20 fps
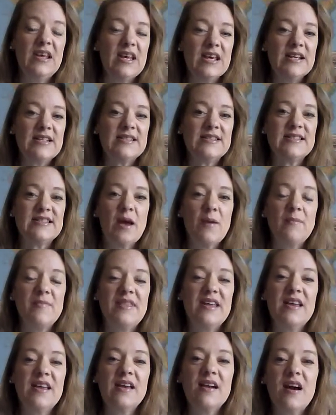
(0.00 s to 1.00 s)
It's
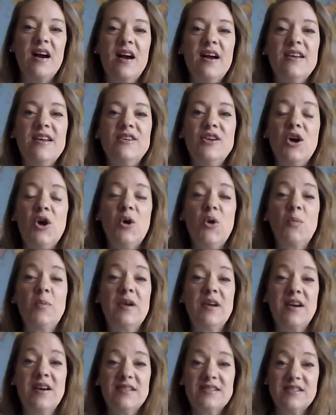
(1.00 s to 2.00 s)
something I know
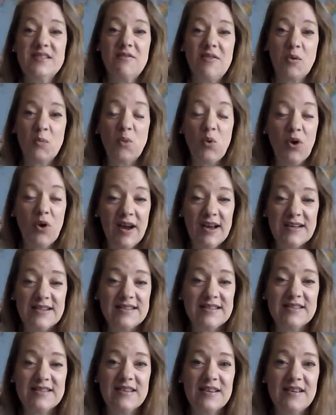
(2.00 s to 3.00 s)
because of the
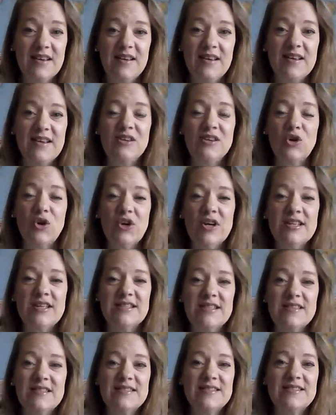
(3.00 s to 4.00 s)
price
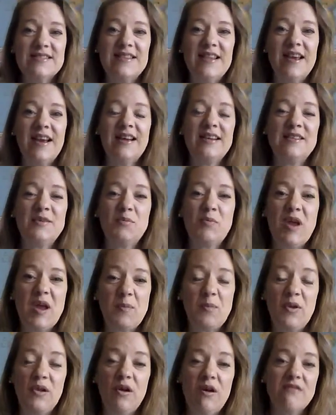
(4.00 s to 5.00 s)
increases that
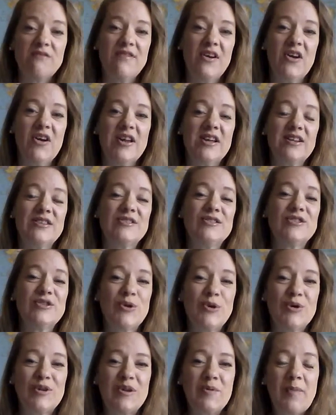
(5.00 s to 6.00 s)
people are very
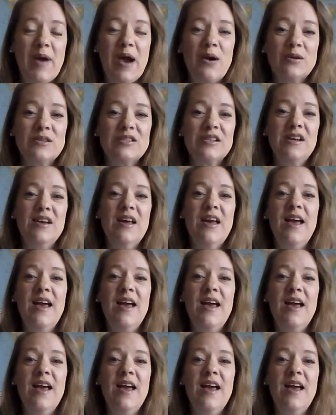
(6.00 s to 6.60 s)
concerned about.